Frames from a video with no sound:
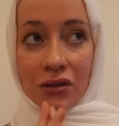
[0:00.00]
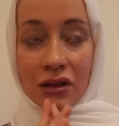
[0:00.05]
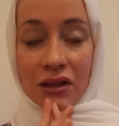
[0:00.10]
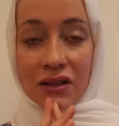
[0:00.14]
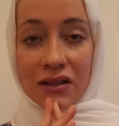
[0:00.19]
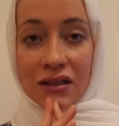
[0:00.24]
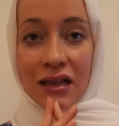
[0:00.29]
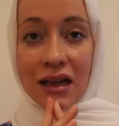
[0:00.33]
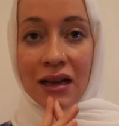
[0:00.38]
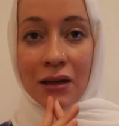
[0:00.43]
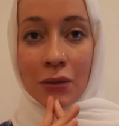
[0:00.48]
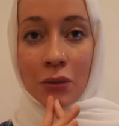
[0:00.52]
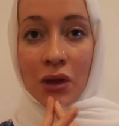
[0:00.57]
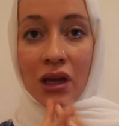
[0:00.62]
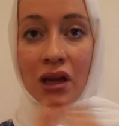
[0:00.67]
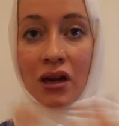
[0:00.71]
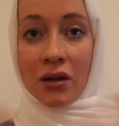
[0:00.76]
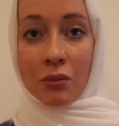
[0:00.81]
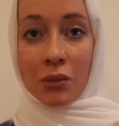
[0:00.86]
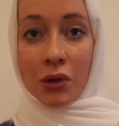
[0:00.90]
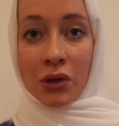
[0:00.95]
It's like we
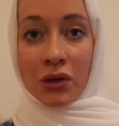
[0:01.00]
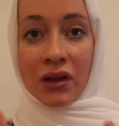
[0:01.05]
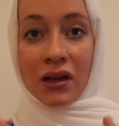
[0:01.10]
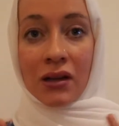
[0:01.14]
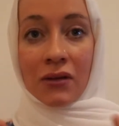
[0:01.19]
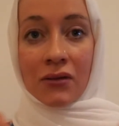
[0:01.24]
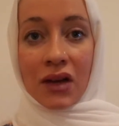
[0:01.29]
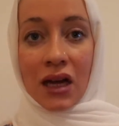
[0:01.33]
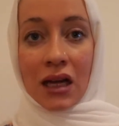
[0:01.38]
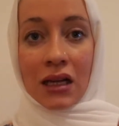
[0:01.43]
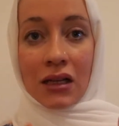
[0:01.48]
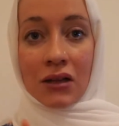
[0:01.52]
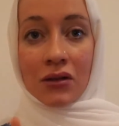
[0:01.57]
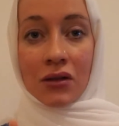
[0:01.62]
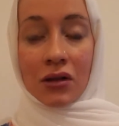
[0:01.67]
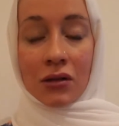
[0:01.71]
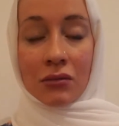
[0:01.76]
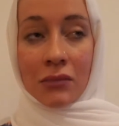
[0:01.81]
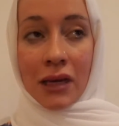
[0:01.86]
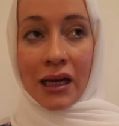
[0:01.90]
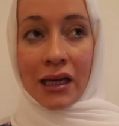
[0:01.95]
are putting value
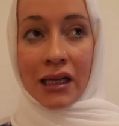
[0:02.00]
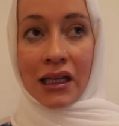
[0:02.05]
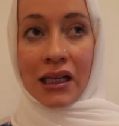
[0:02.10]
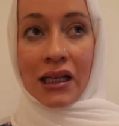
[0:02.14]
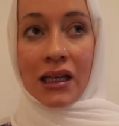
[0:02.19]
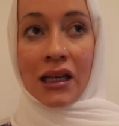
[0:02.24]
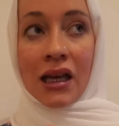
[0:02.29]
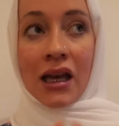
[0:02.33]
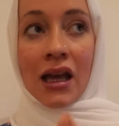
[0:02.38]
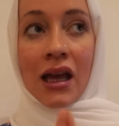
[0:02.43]
on money.